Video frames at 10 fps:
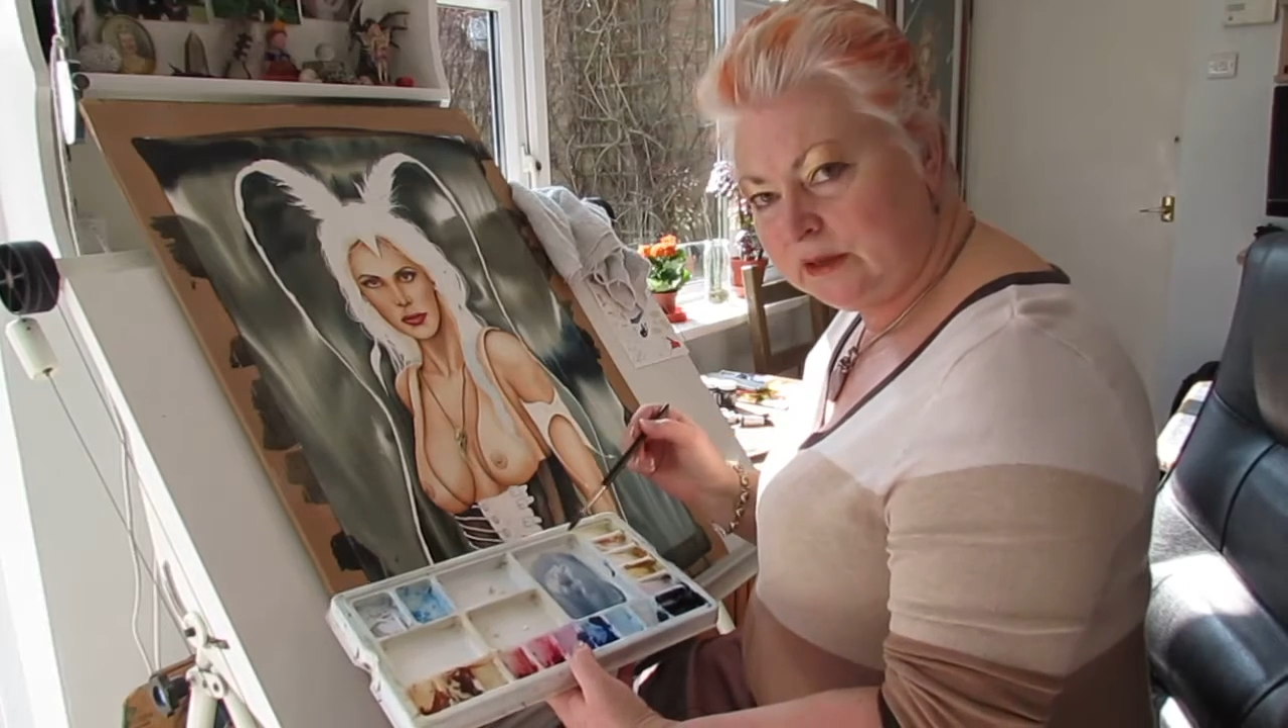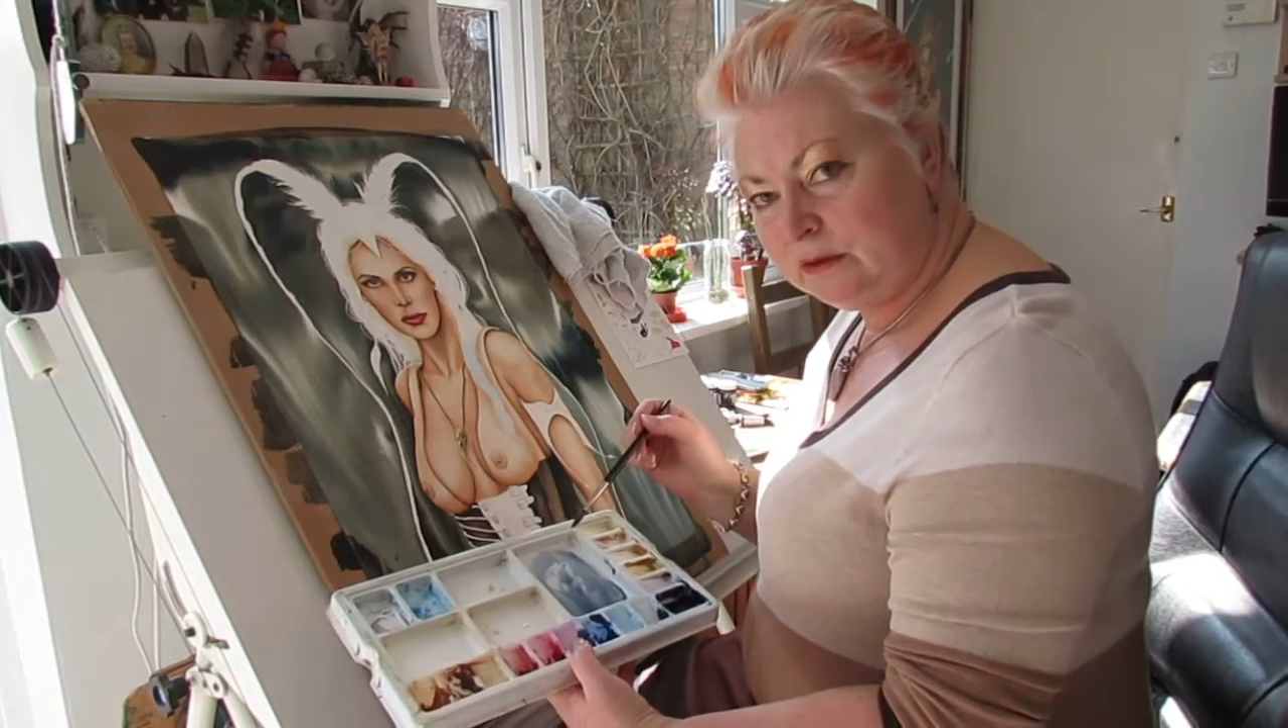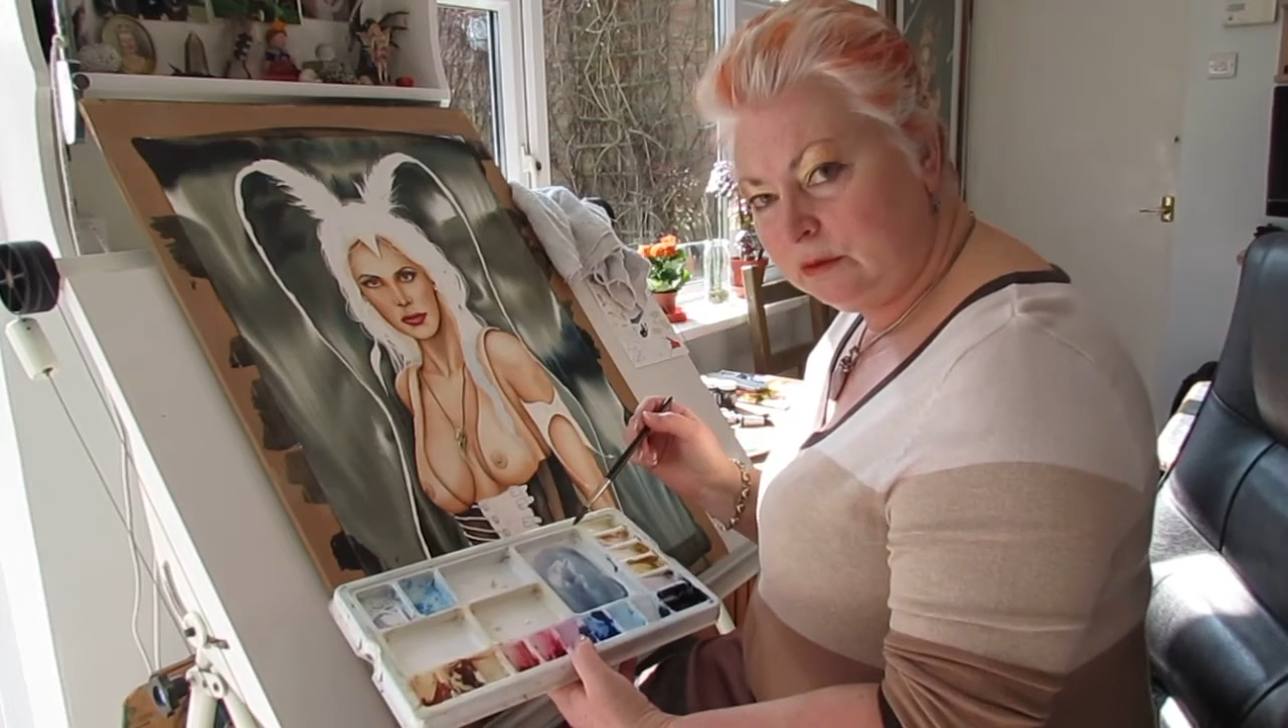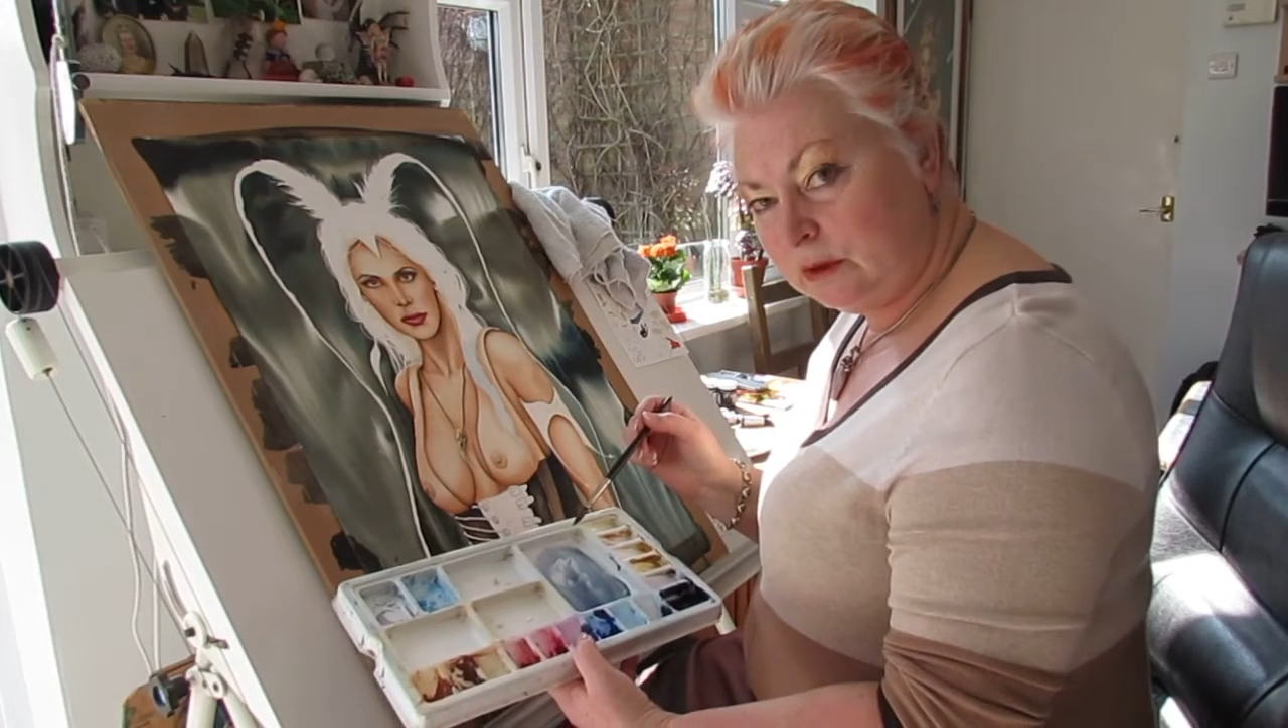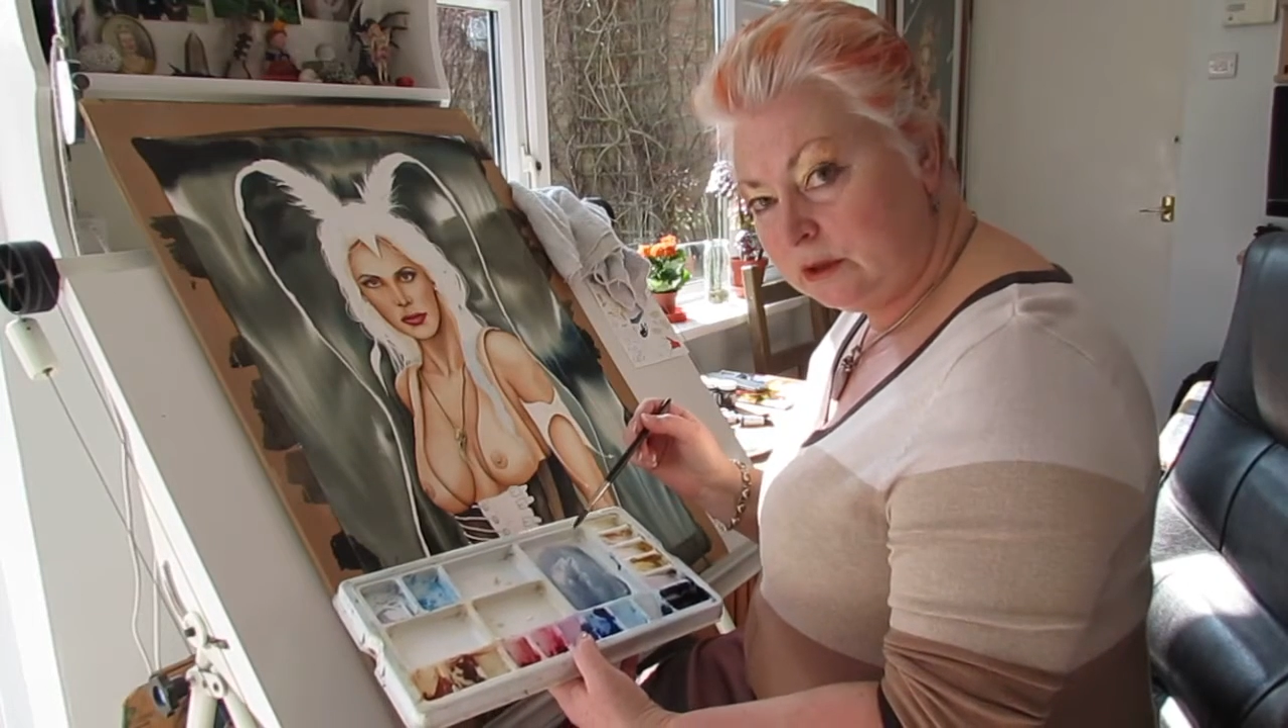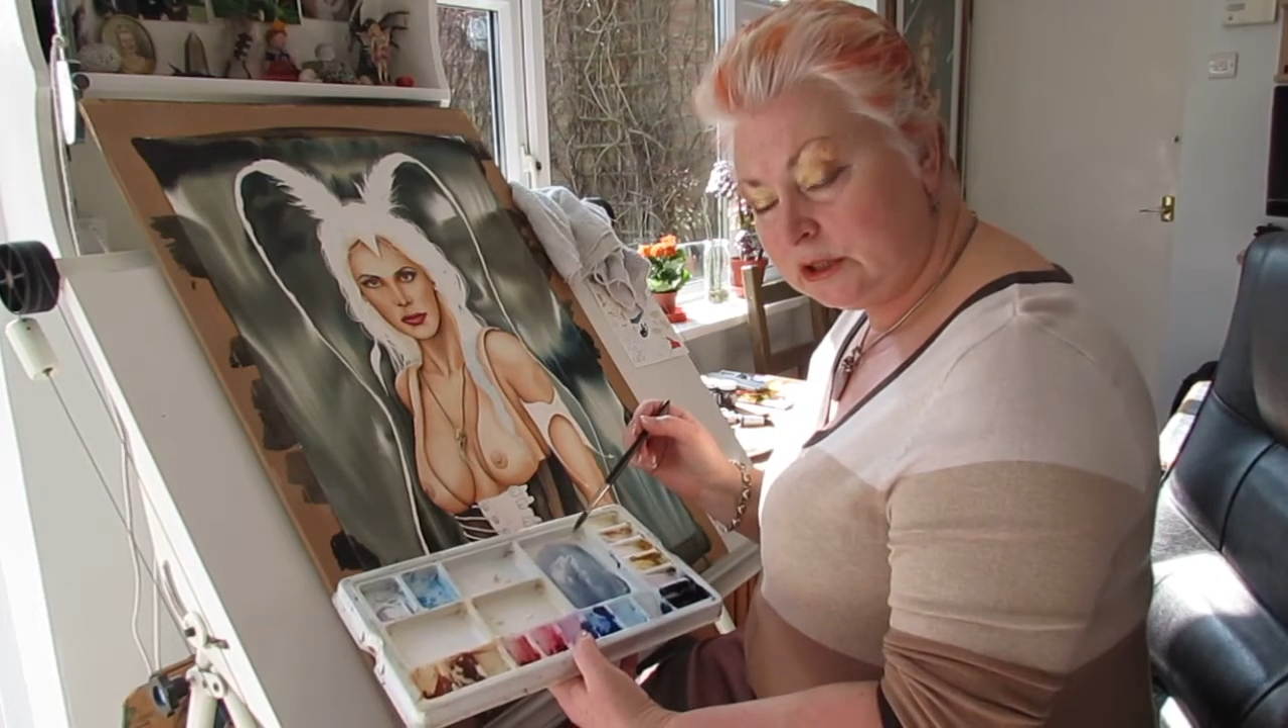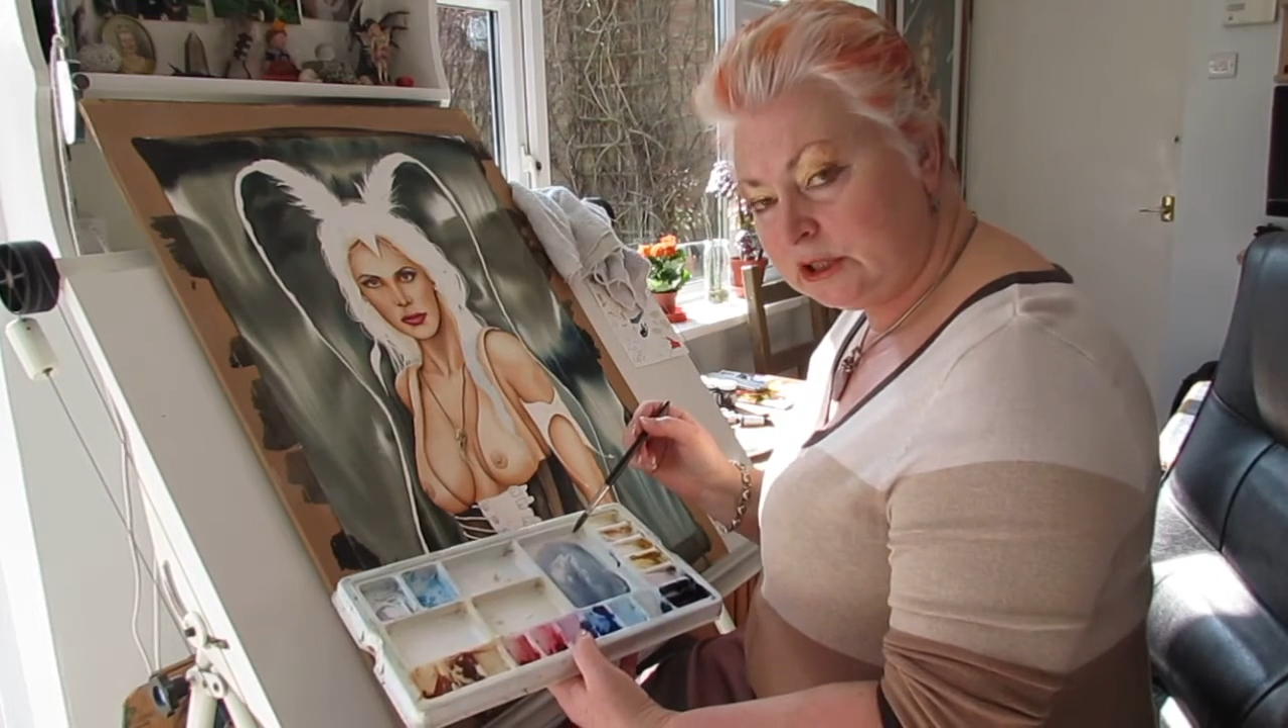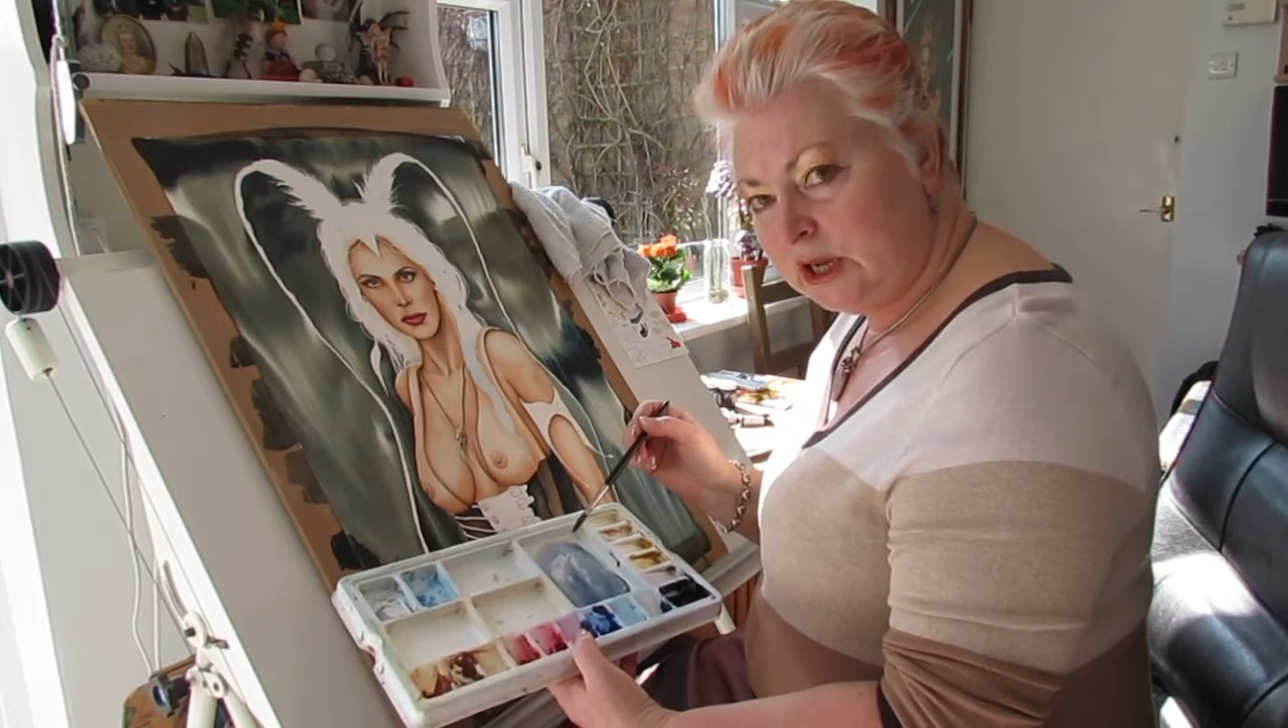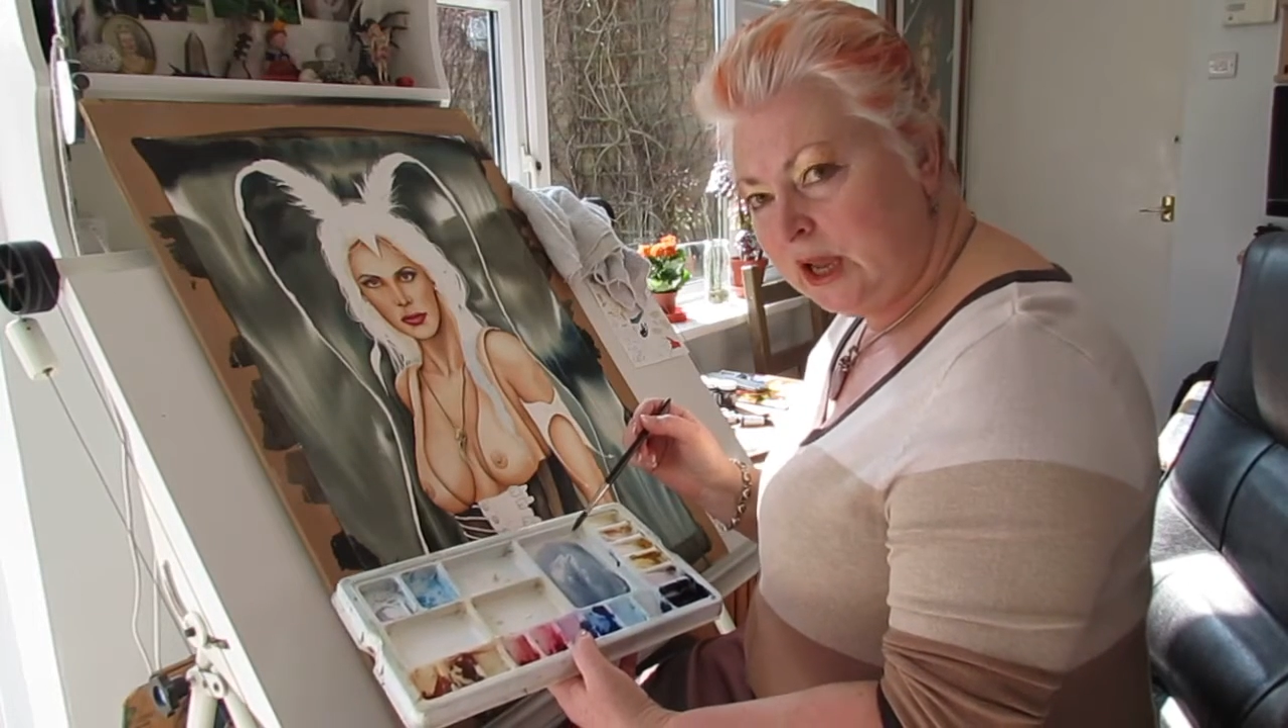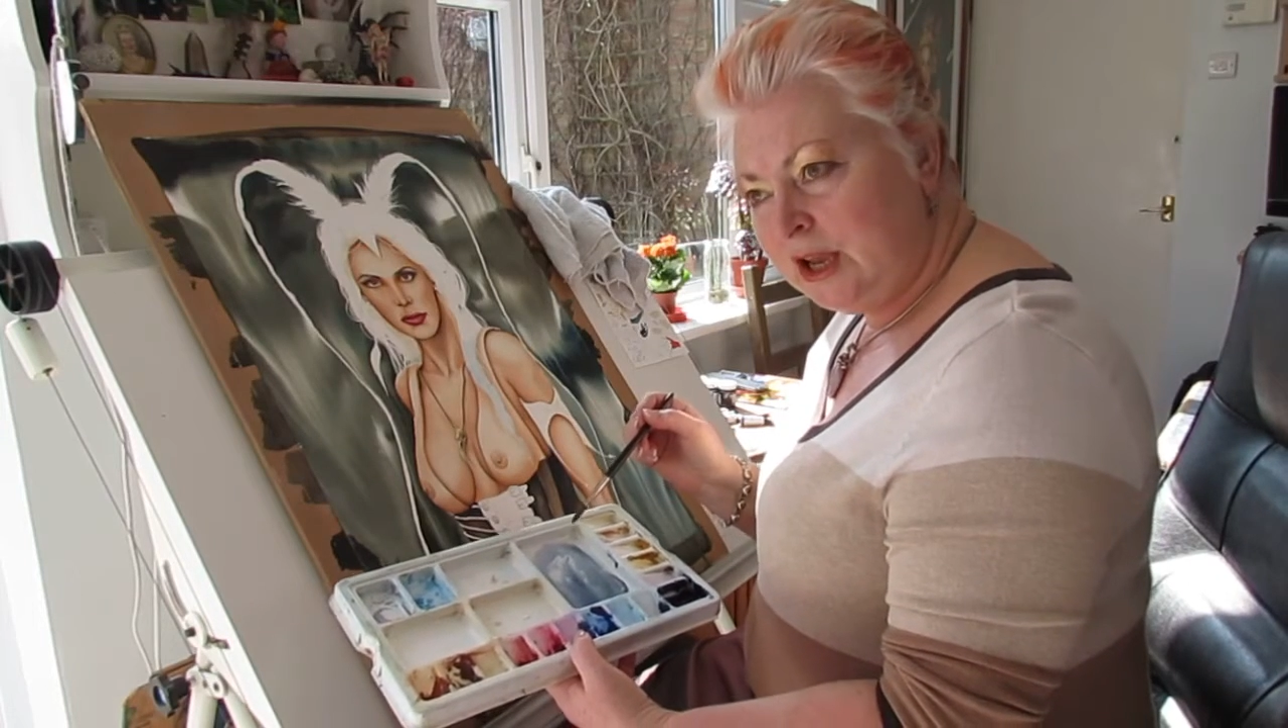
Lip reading: a wash.